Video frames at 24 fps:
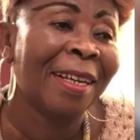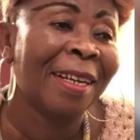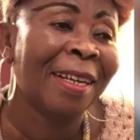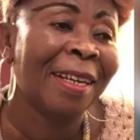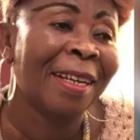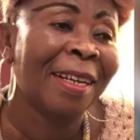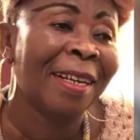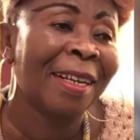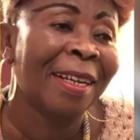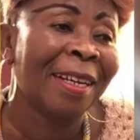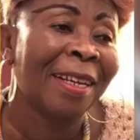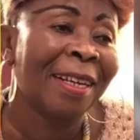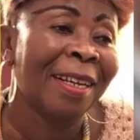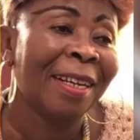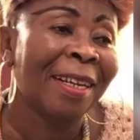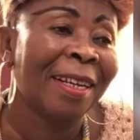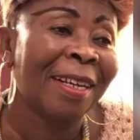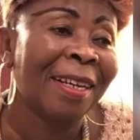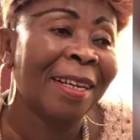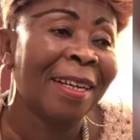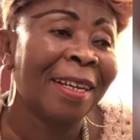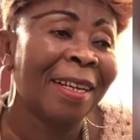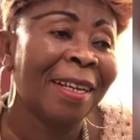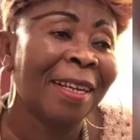
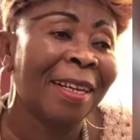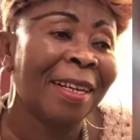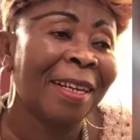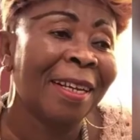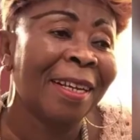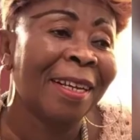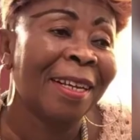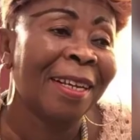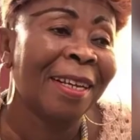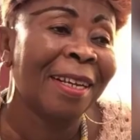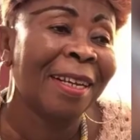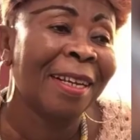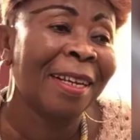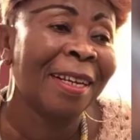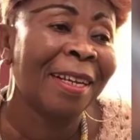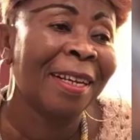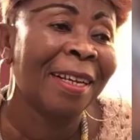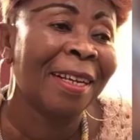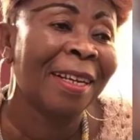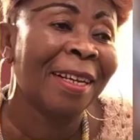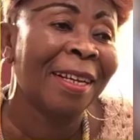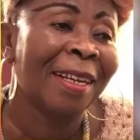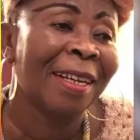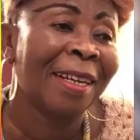
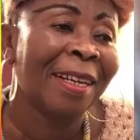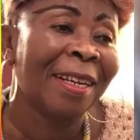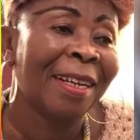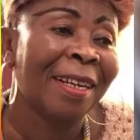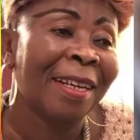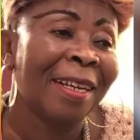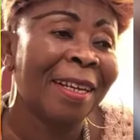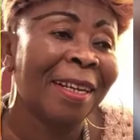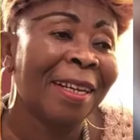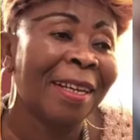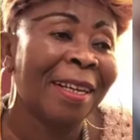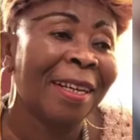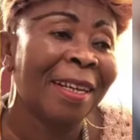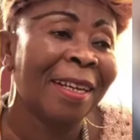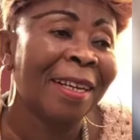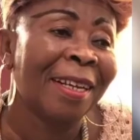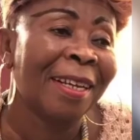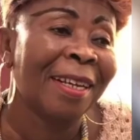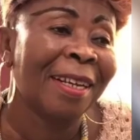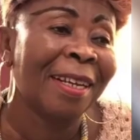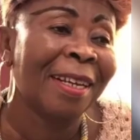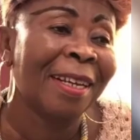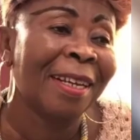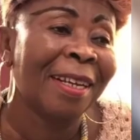
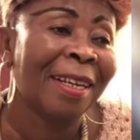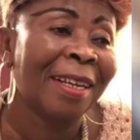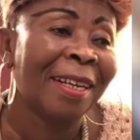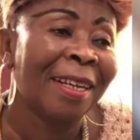(silent)